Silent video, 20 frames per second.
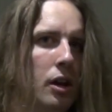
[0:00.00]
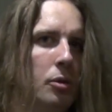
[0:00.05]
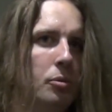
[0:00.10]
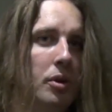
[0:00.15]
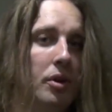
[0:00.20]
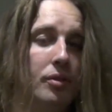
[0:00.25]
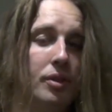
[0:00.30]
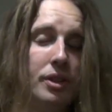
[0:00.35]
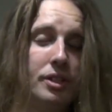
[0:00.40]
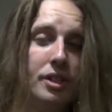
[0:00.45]

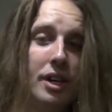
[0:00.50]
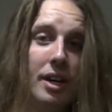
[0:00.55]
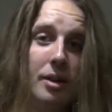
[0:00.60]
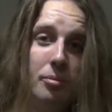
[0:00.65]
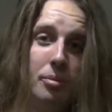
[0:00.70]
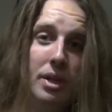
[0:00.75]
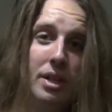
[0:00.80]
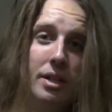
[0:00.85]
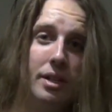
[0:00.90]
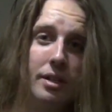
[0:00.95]
But for the
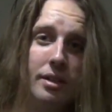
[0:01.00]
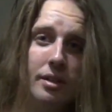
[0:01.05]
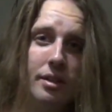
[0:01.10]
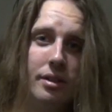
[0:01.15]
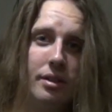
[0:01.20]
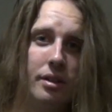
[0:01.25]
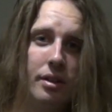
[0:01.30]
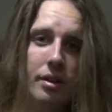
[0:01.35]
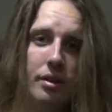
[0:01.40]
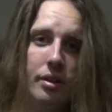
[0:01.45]
time being,
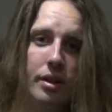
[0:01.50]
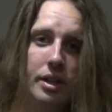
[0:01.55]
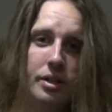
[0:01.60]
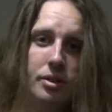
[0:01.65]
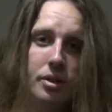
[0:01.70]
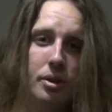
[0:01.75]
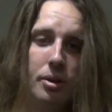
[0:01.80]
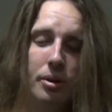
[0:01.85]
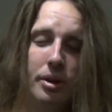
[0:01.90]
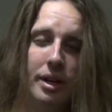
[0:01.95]

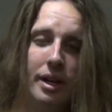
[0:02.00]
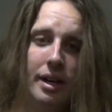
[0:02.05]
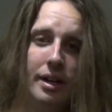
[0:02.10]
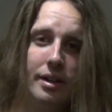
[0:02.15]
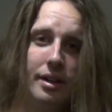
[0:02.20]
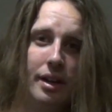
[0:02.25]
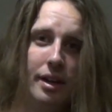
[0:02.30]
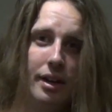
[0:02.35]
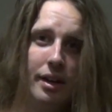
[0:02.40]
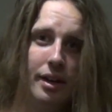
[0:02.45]
let's go
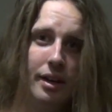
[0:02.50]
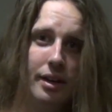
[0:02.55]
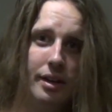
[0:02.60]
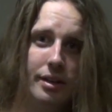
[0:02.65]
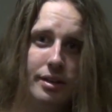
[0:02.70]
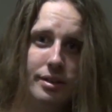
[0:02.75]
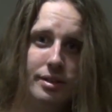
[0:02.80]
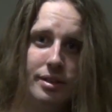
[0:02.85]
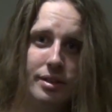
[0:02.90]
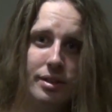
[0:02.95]
ahead
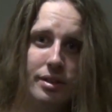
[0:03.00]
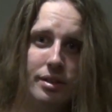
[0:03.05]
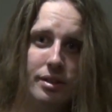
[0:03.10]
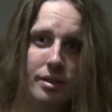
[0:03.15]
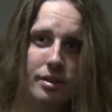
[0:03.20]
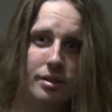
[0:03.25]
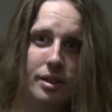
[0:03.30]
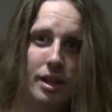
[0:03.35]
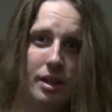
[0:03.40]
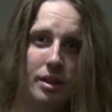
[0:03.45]
and
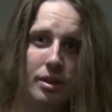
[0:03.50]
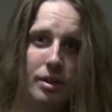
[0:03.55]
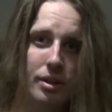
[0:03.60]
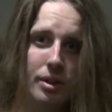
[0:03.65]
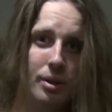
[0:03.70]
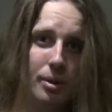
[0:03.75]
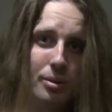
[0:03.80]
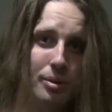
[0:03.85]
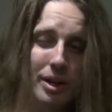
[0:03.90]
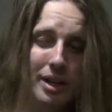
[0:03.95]
take a
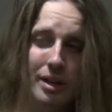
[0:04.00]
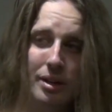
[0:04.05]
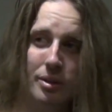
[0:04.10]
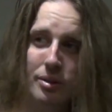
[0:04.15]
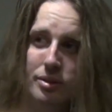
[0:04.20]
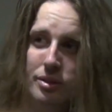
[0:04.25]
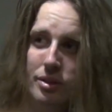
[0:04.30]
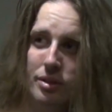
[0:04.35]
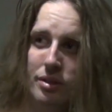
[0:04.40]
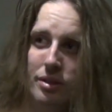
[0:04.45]
look
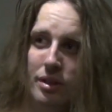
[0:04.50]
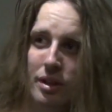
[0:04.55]
around